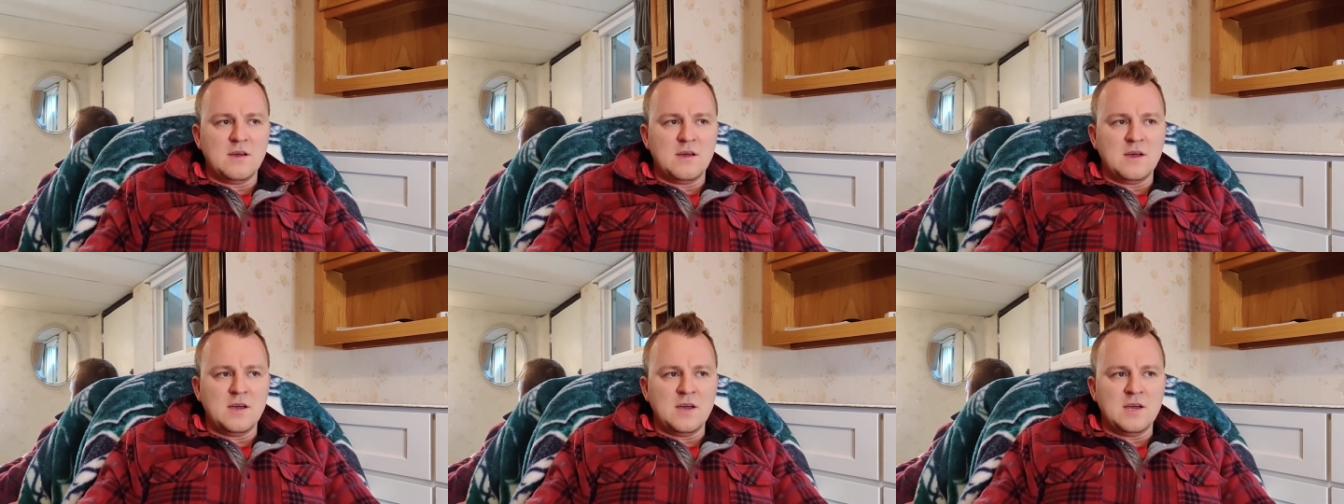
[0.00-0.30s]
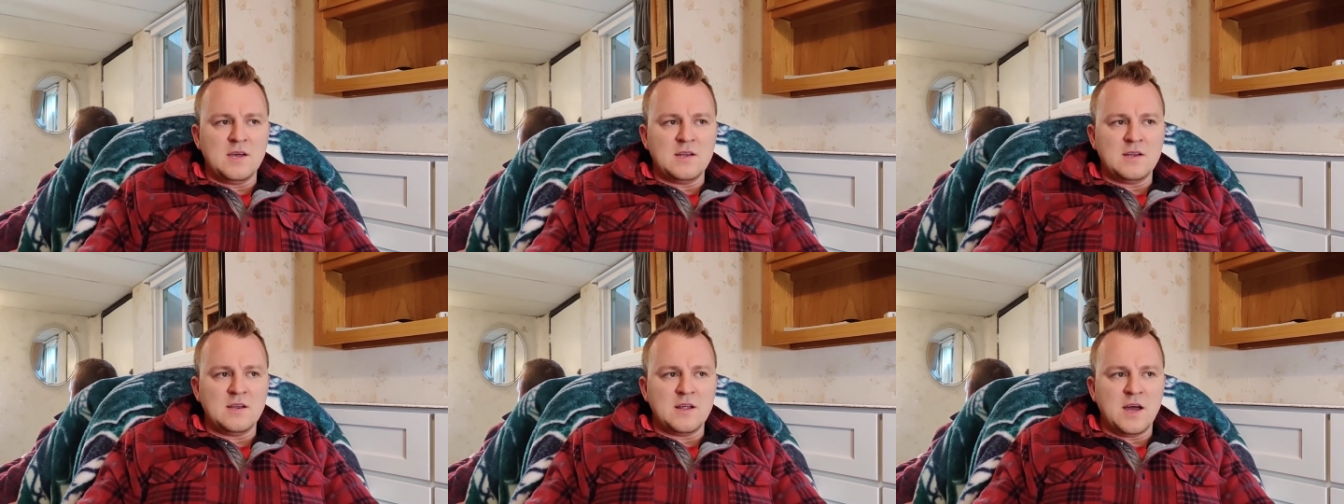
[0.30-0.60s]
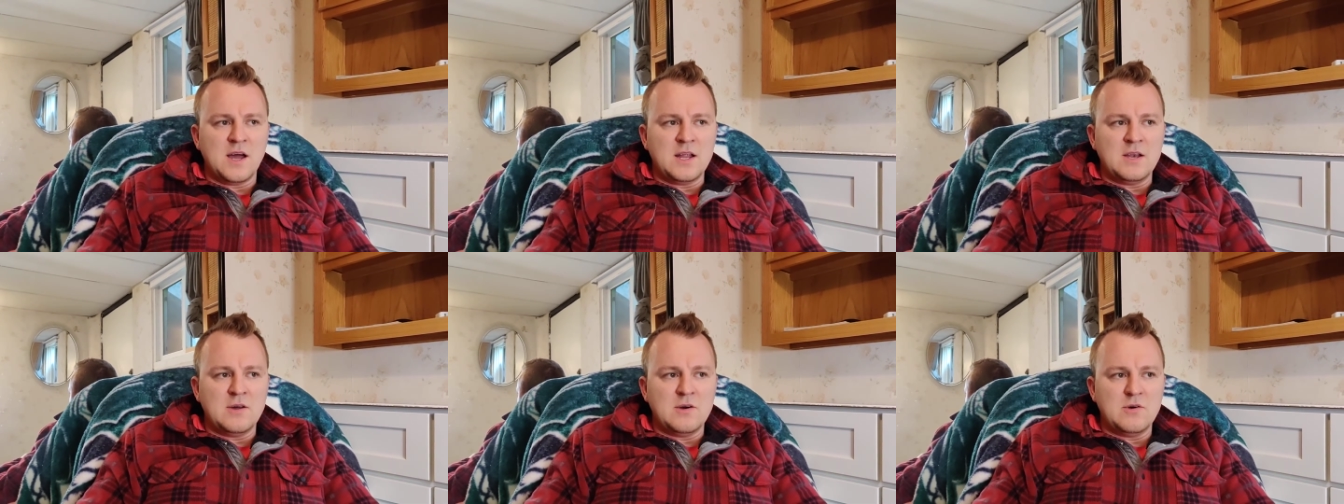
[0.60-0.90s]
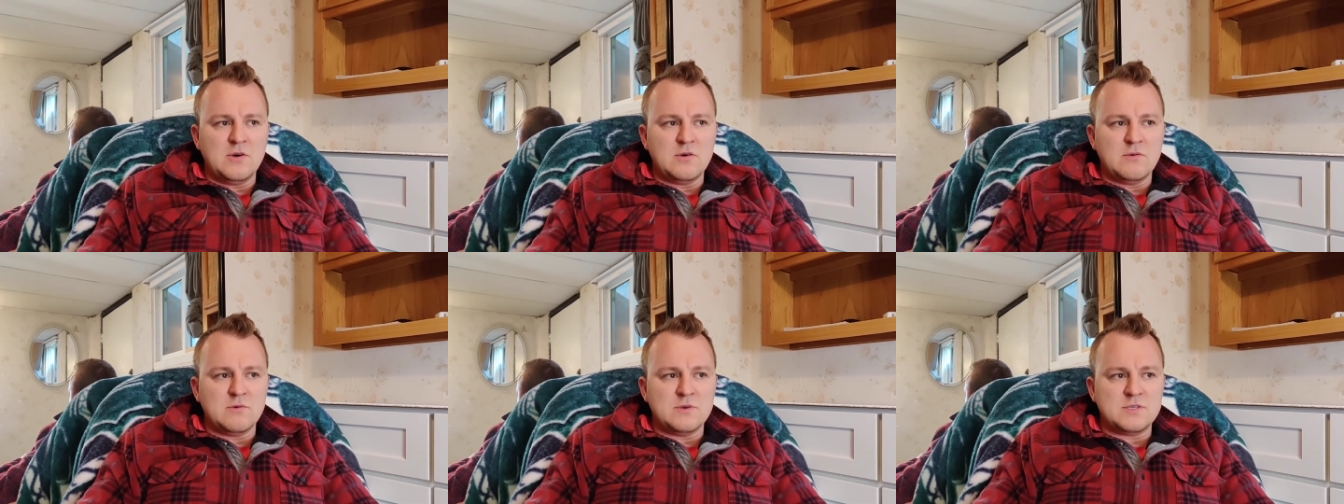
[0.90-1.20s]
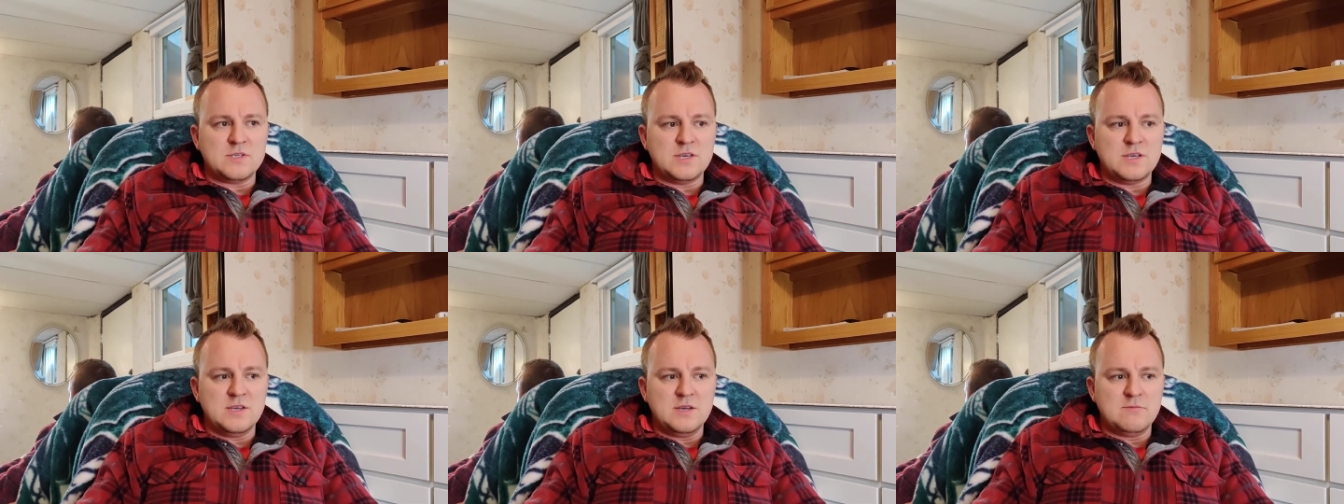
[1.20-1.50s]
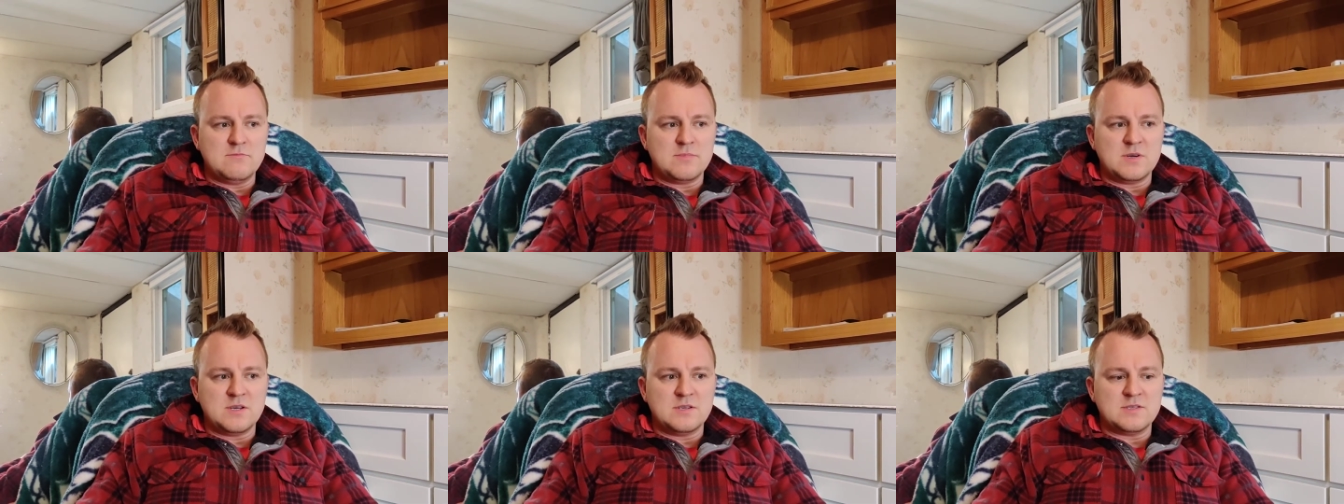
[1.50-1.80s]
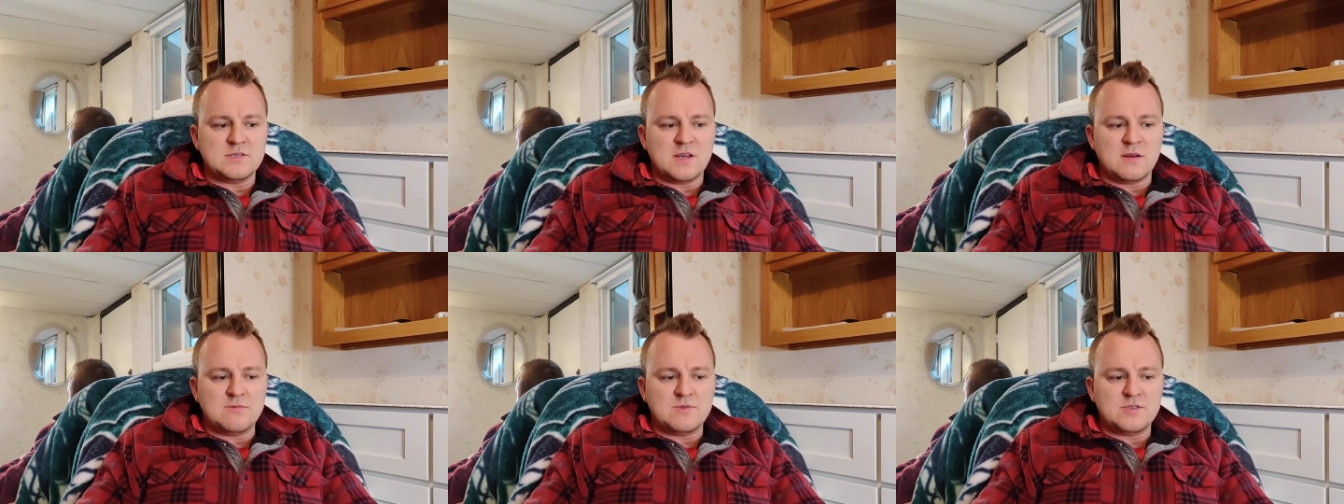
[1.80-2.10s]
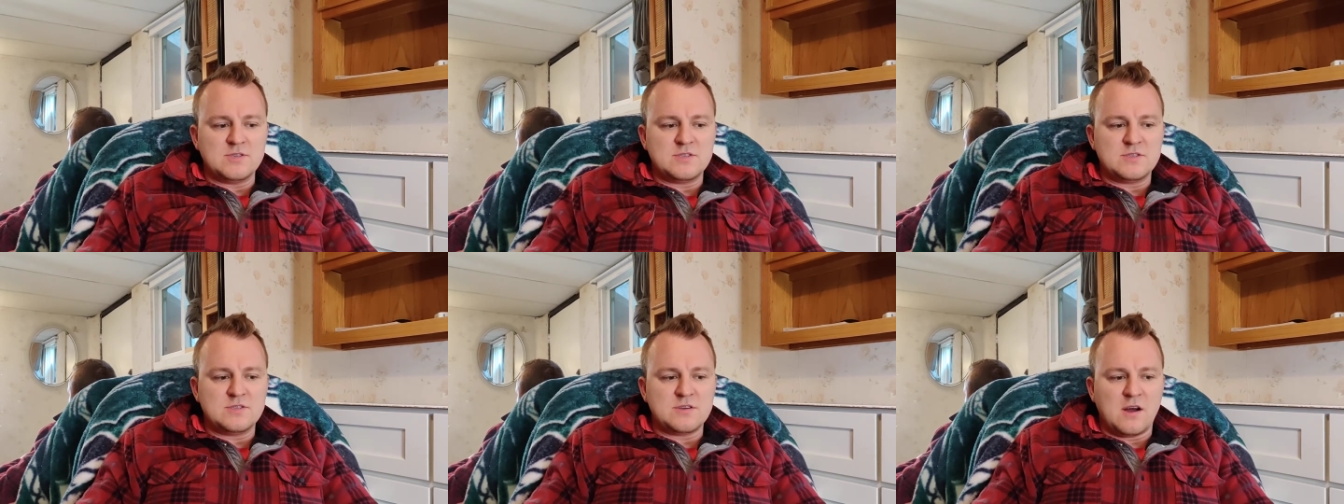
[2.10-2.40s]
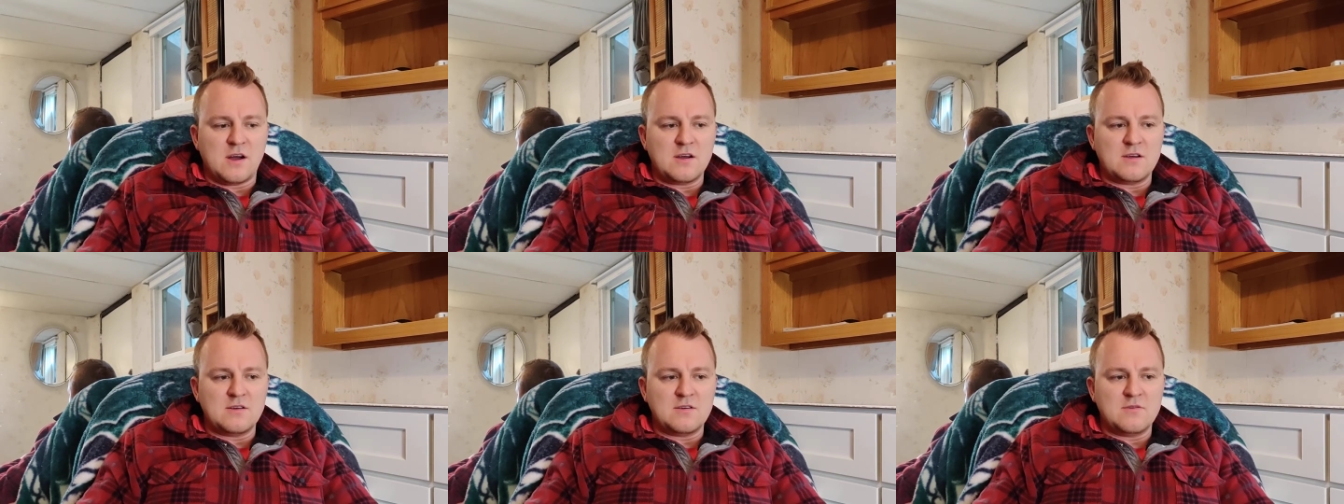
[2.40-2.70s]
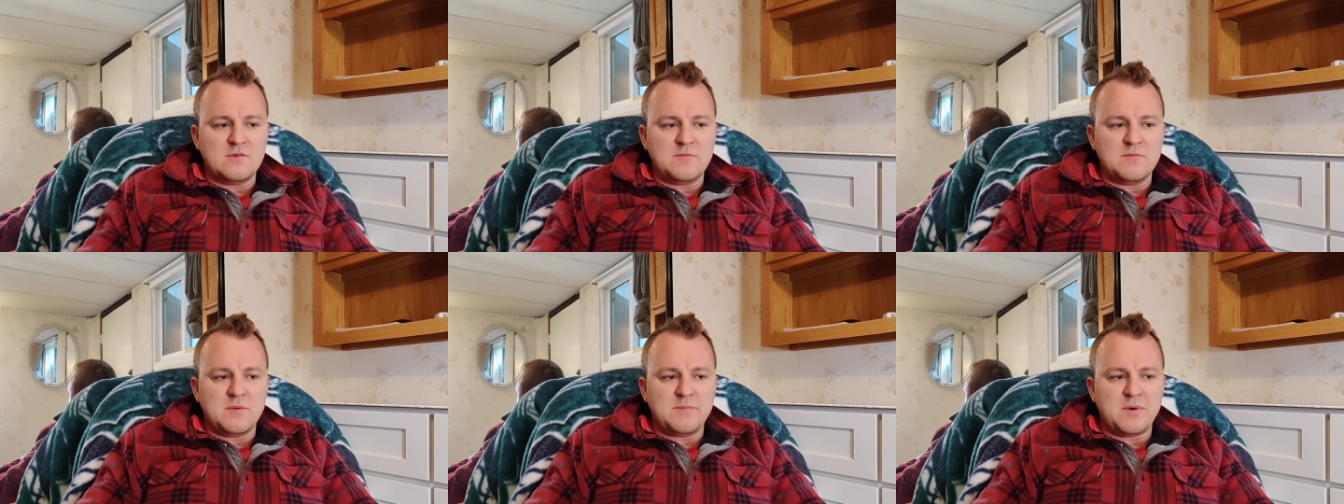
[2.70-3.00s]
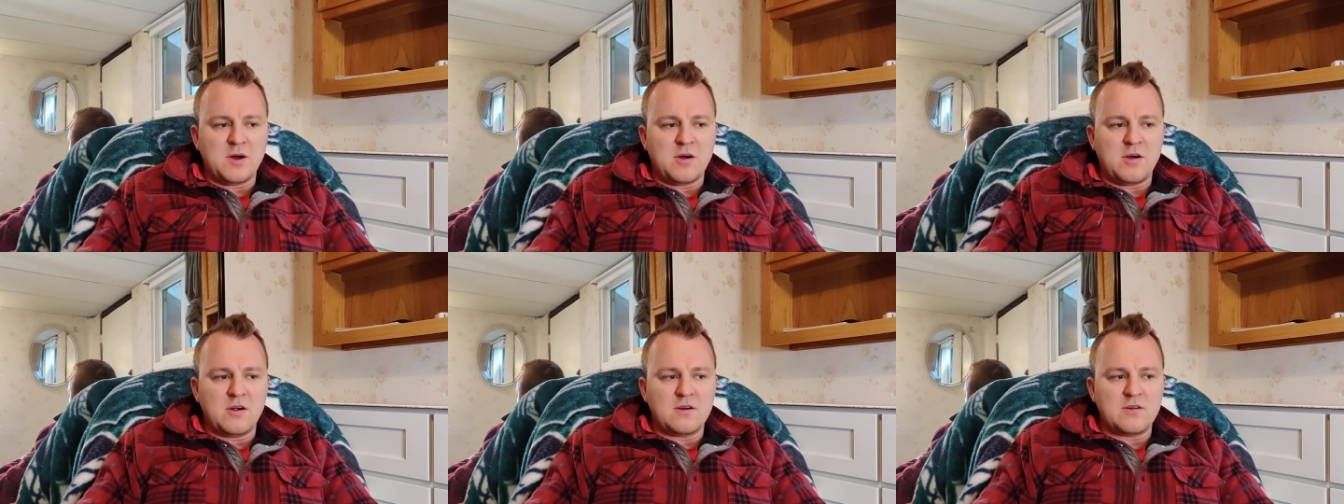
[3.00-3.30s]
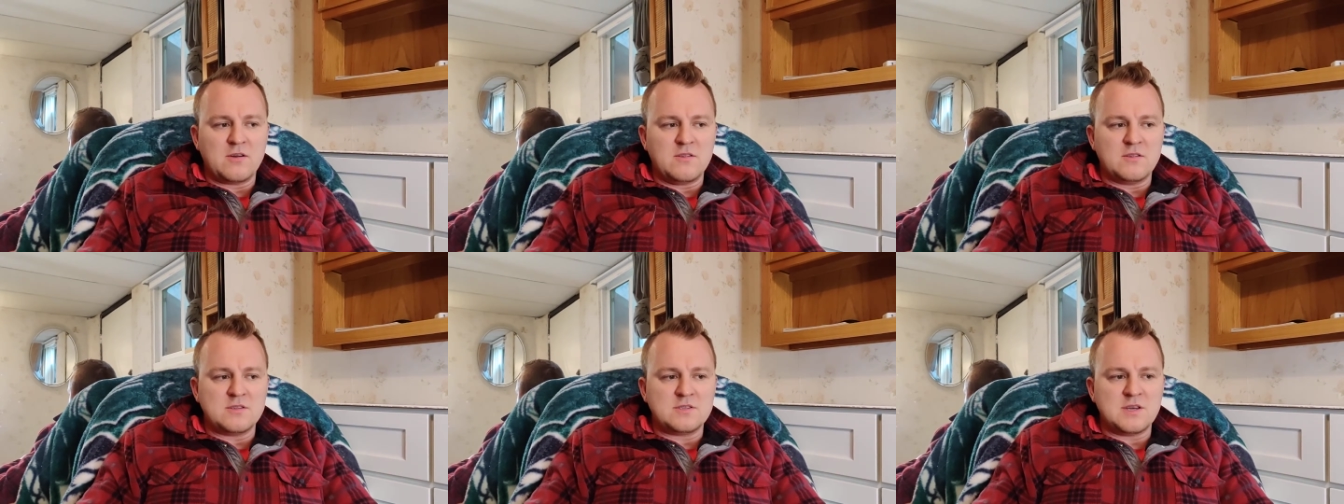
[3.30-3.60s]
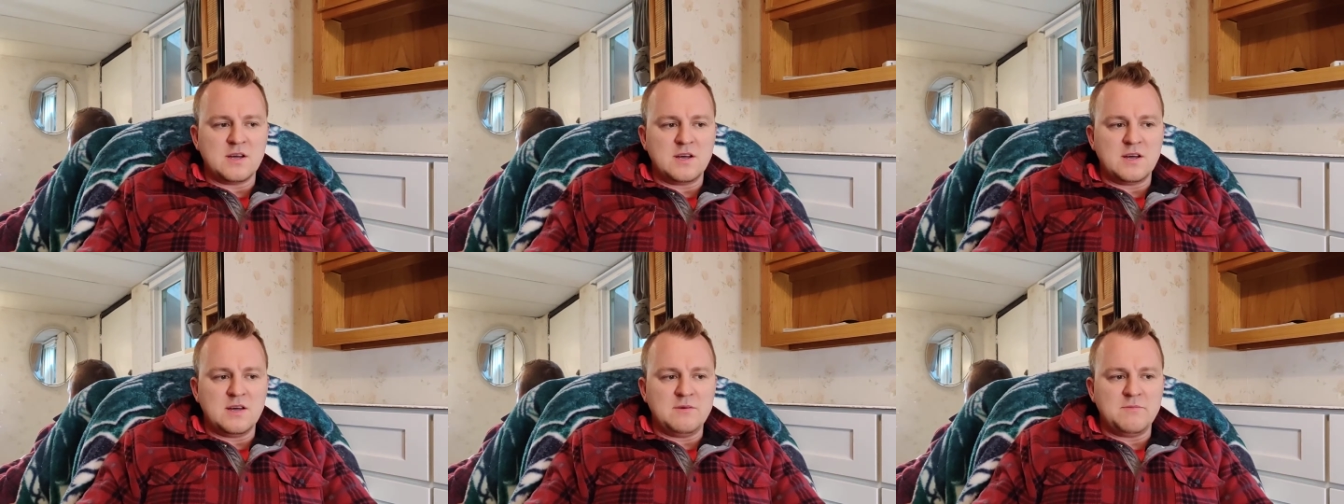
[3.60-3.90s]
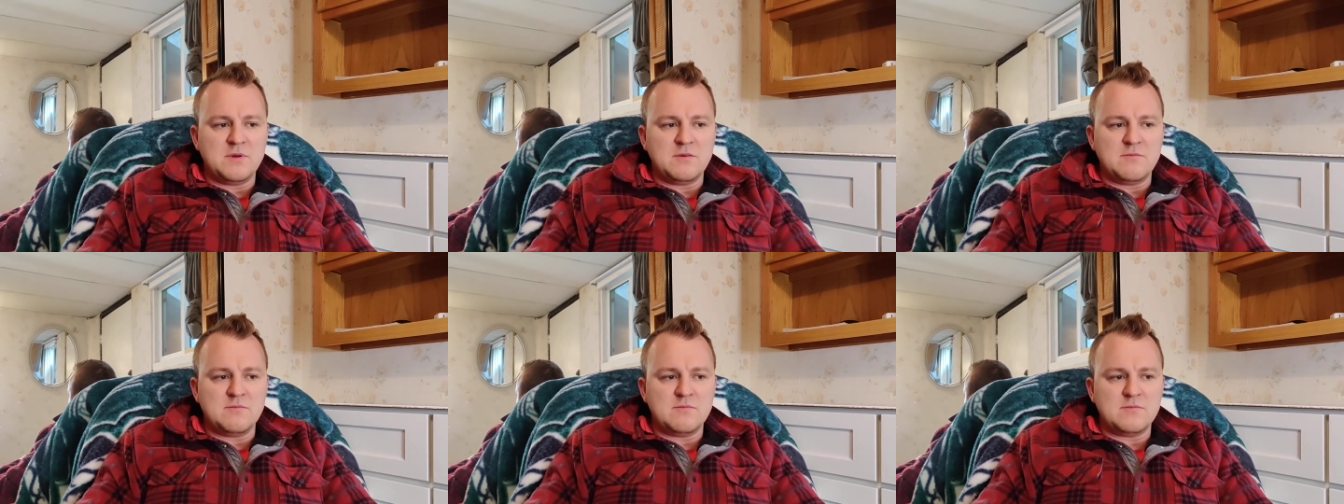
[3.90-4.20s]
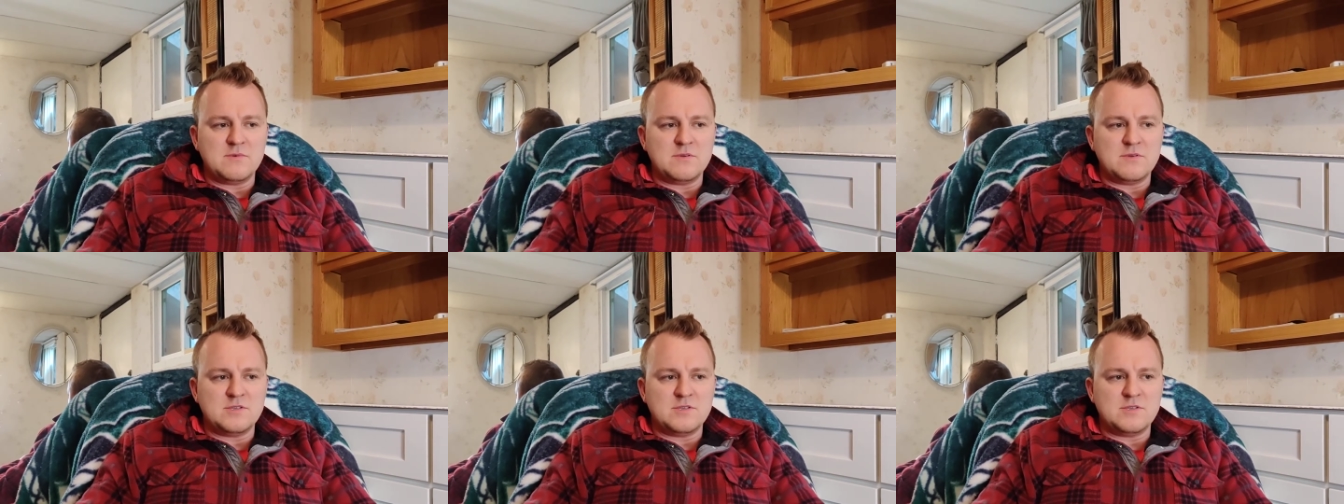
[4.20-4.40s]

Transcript: And I know it was him, because I'm just talking to him in my heart all the time and